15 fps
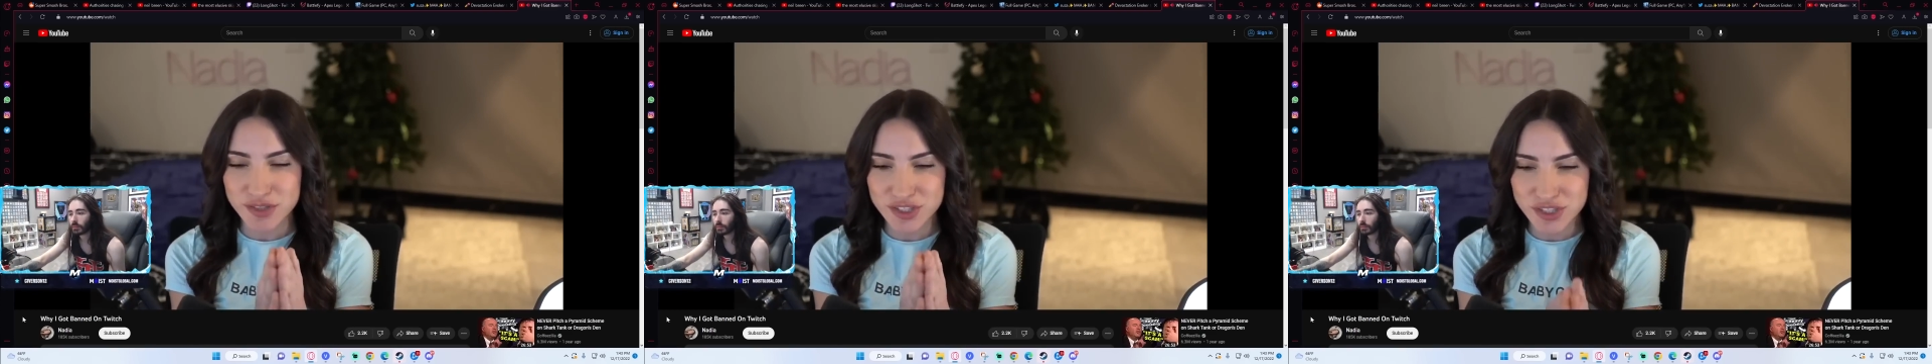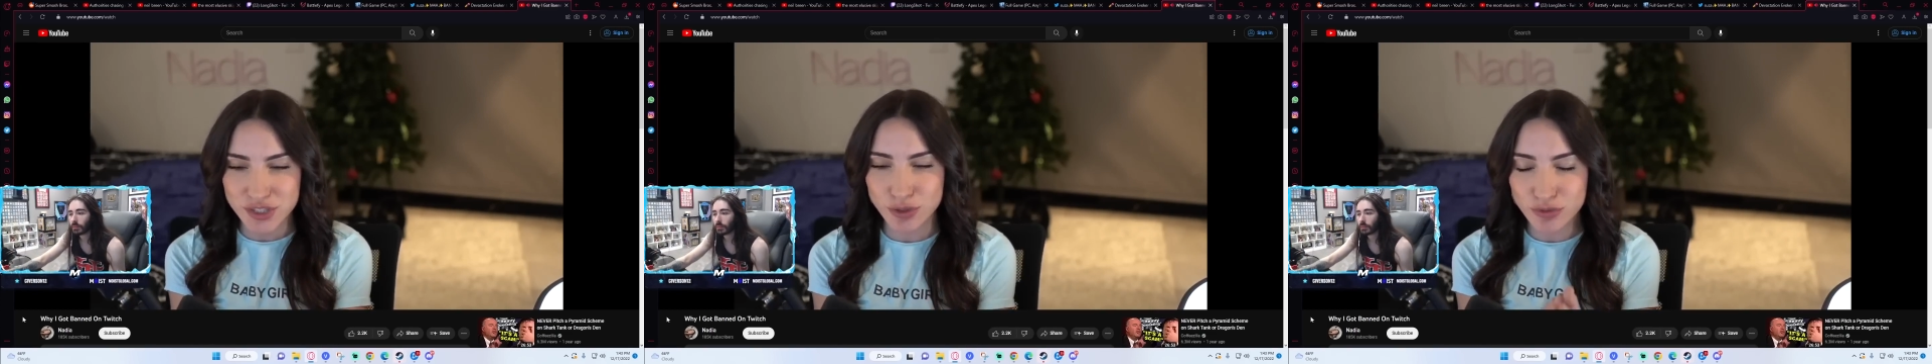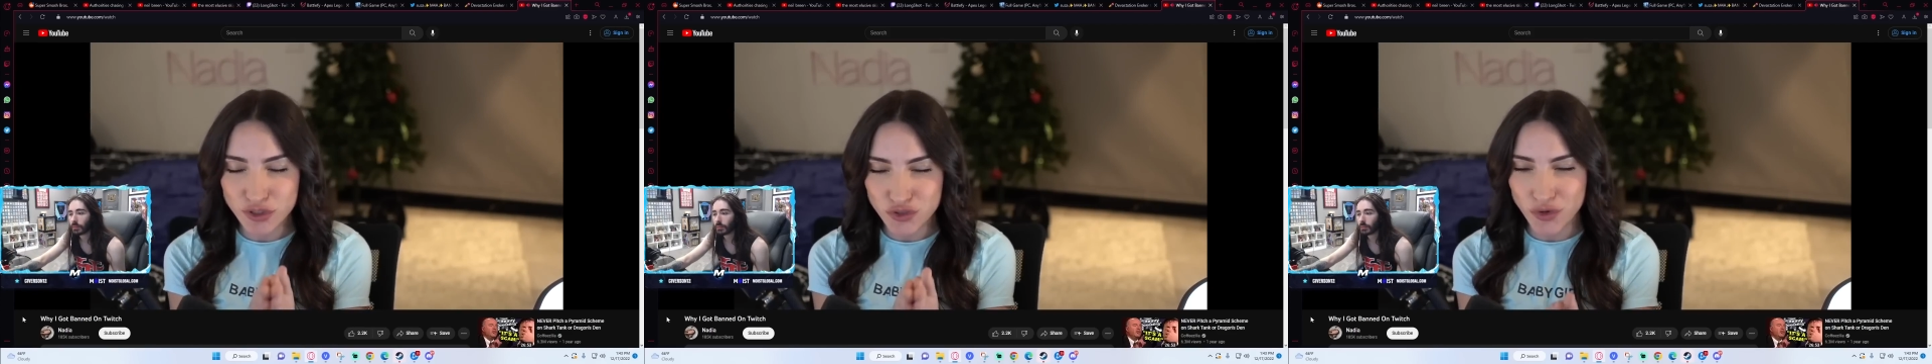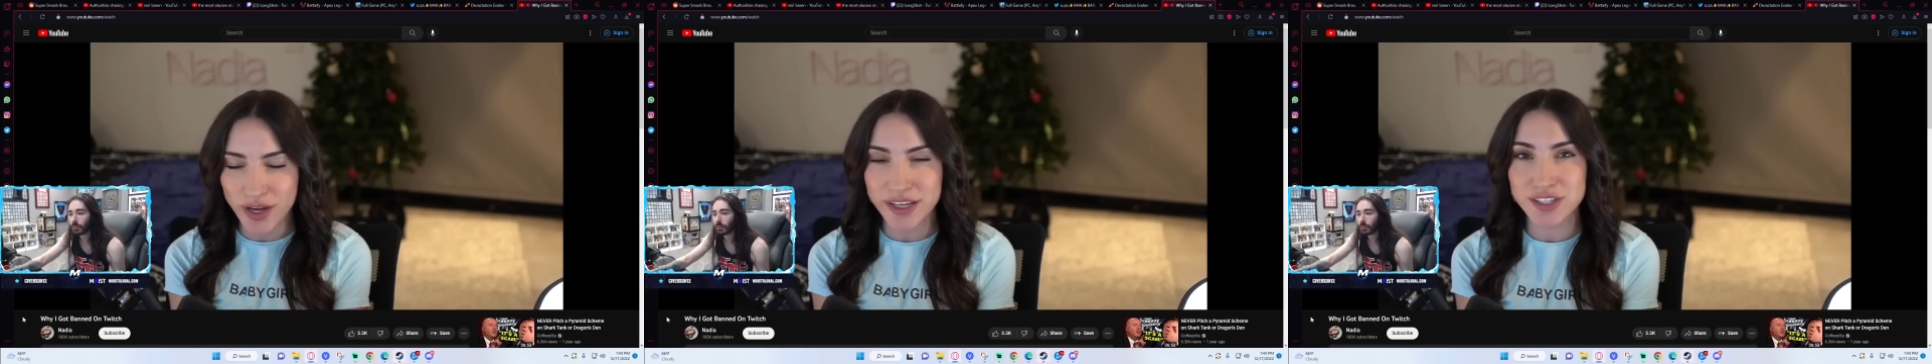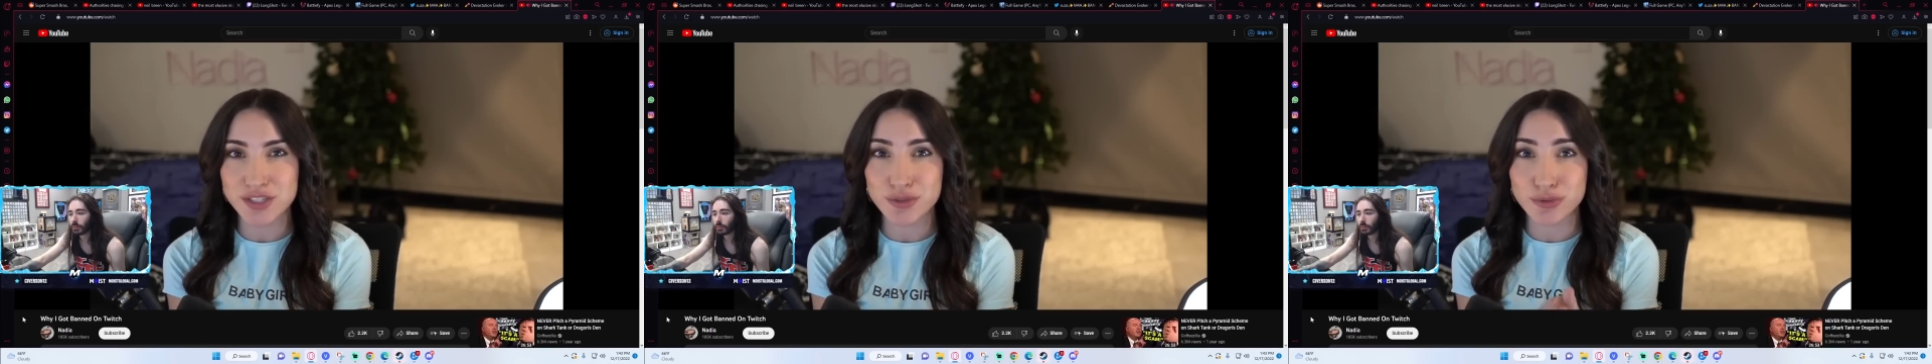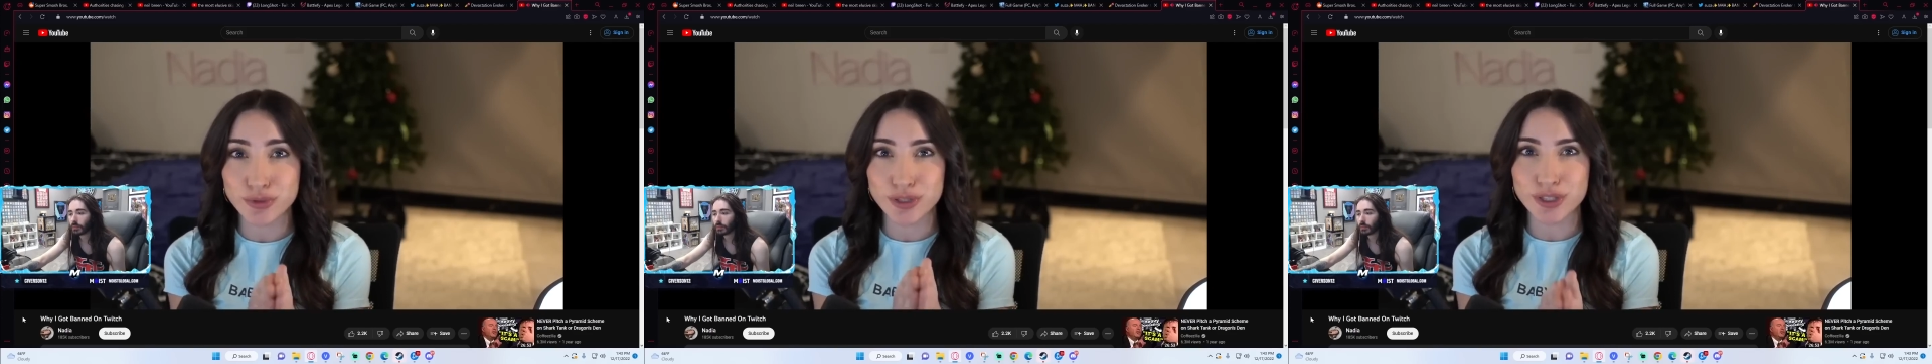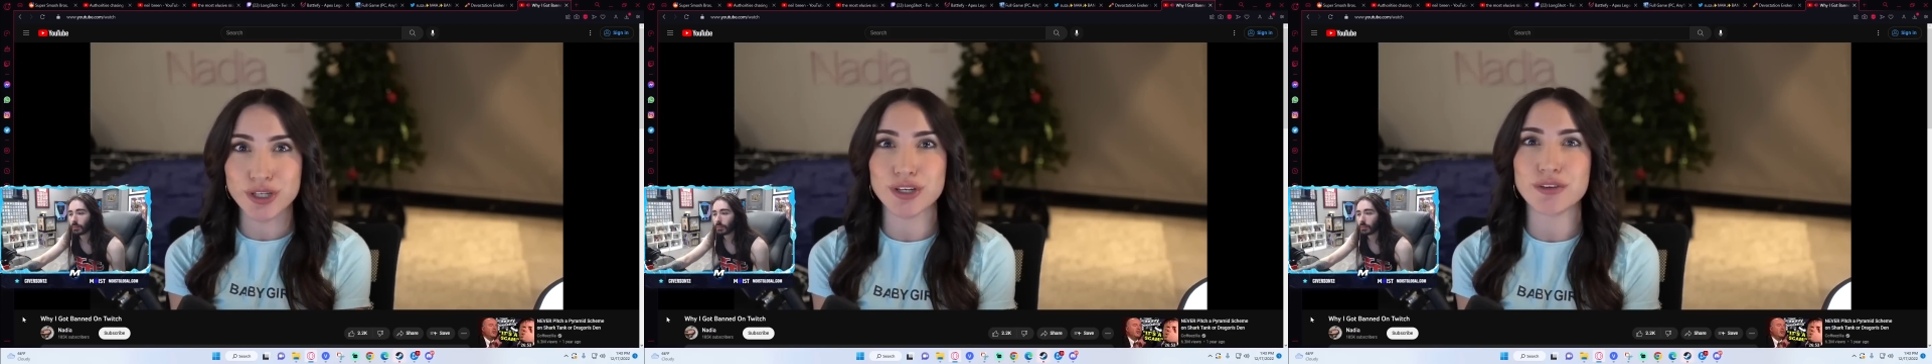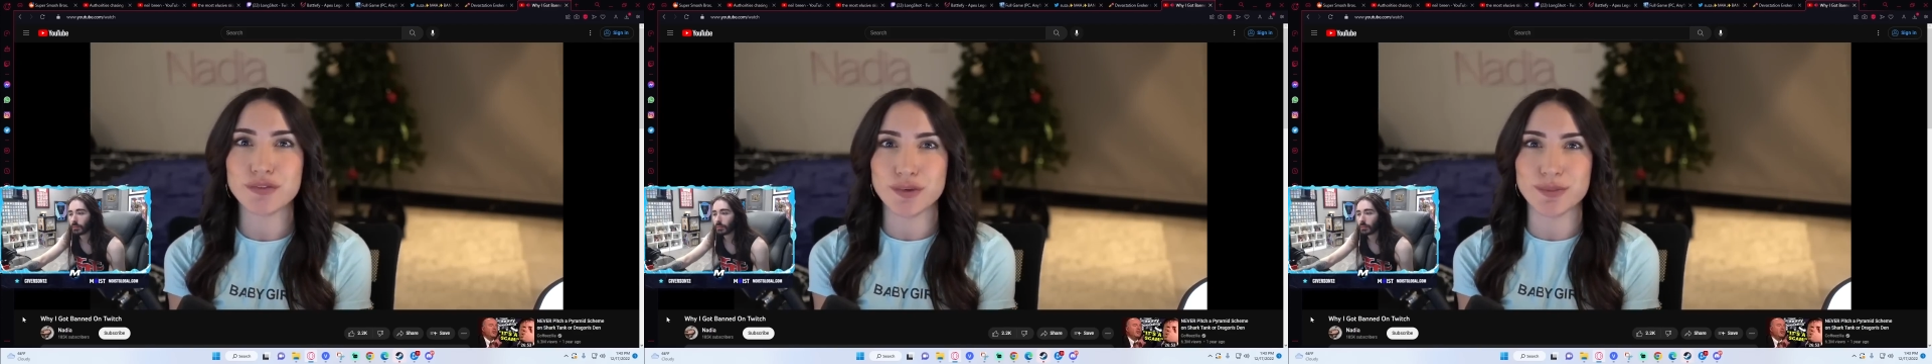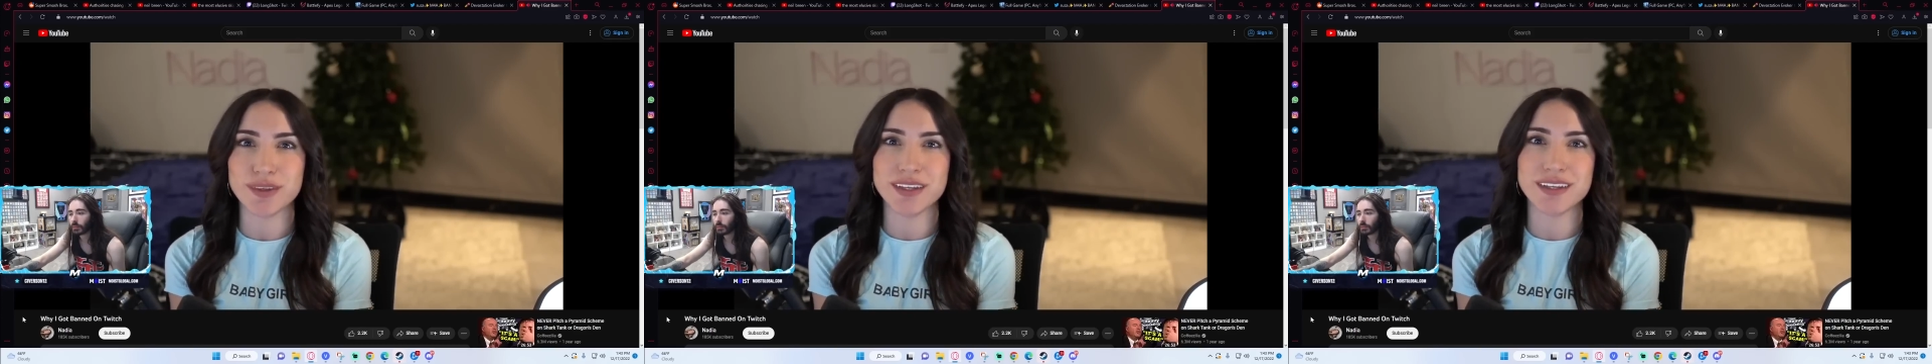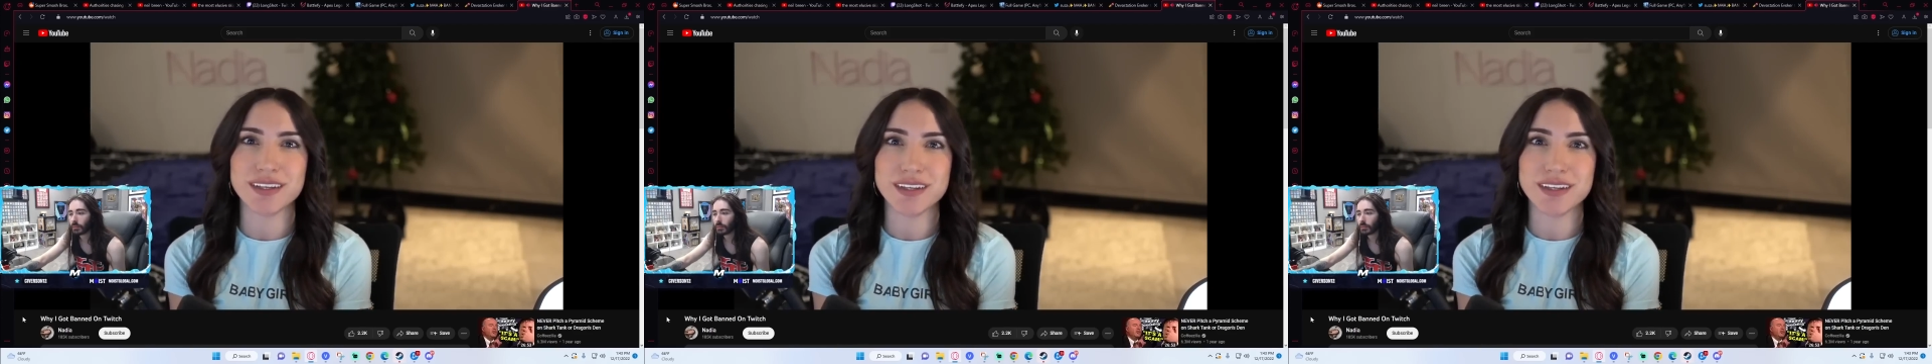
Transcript: still trying to learn from it.